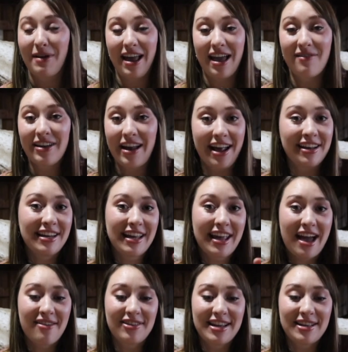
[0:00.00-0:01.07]
I haven't had any
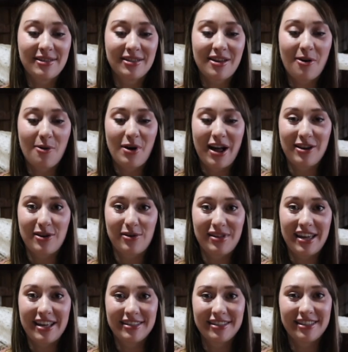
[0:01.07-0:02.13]
cavities, so I know
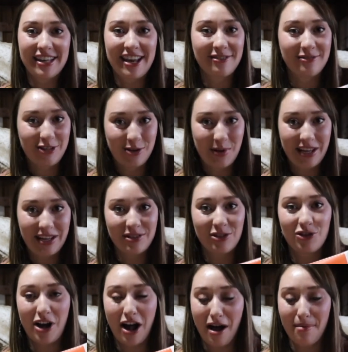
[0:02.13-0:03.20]
that it's like doing its
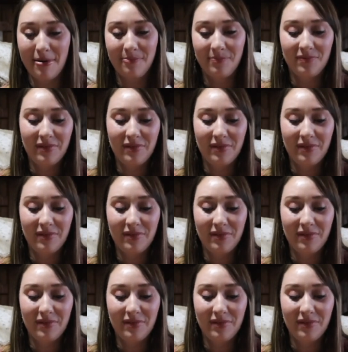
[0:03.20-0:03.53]
job.